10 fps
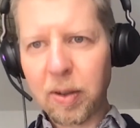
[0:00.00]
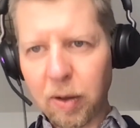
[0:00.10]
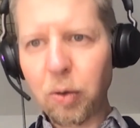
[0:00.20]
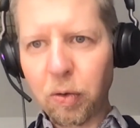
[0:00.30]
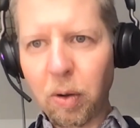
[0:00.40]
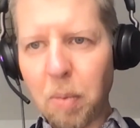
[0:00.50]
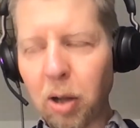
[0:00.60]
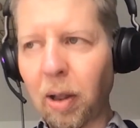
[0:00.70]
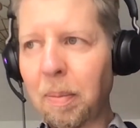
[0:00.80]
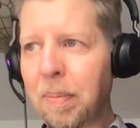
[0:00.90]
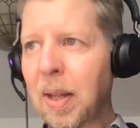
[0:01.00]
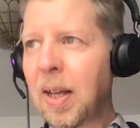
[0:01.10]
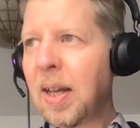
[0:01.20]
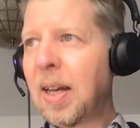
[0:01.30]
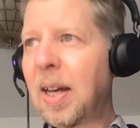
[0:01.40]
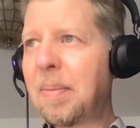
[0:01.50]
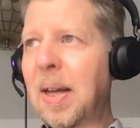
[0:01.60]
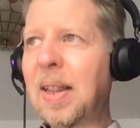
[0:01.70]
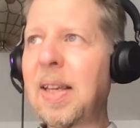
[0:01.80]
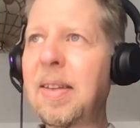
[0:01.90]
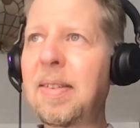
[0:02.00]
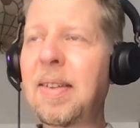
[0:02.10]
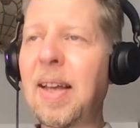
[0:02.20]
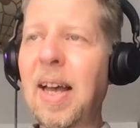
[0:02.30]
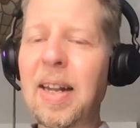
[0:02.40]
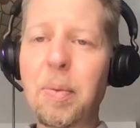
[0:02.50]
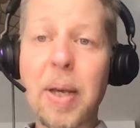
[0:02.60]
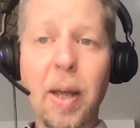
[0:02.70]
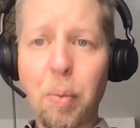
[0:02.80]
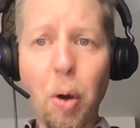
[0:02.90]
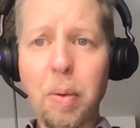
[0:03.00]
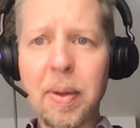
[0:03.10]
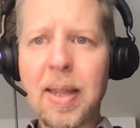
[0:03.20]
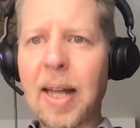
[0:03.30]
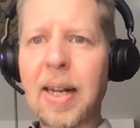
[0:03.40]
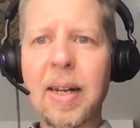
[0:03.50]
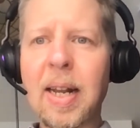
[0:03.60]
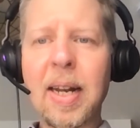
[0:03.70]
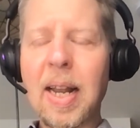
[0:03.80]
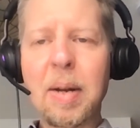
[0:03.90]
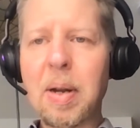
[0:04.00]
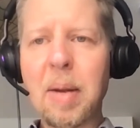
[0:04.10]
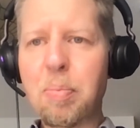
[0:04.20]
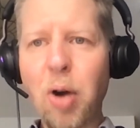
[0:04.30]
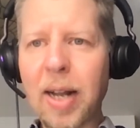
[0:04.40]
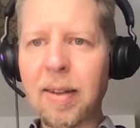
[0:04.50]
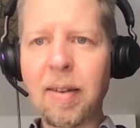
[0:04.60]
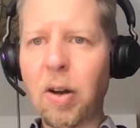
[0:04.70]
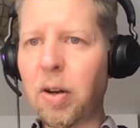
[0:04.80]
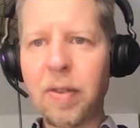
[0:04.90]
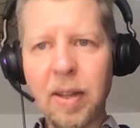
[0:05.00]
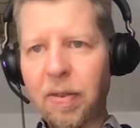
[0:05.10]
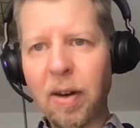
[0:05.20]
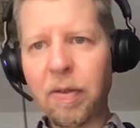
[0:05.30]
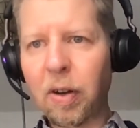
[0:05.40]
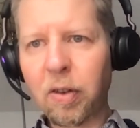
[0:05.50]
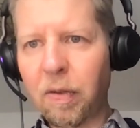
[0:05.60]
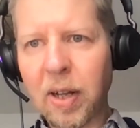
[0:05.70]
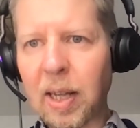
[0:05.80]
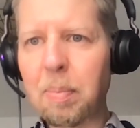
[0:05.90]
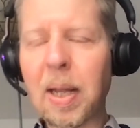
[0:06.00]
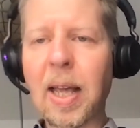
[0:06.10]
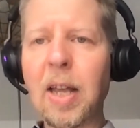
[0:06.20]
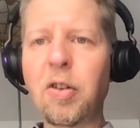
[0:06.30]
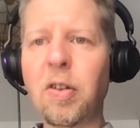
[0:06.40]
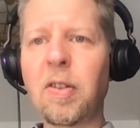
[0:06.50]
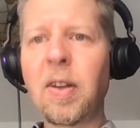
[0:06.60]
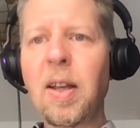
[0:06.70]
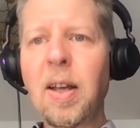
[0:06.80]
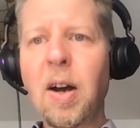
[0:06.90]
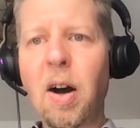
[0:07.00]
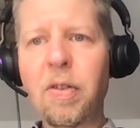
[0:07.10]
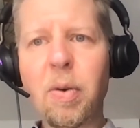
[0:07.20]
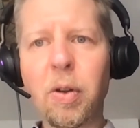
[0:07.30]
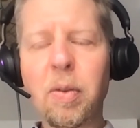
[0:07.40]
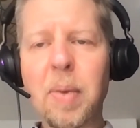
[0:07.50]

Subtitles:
a useful model, at least, and we can work with that. And in practice, a lot of the philosophical implications of quantum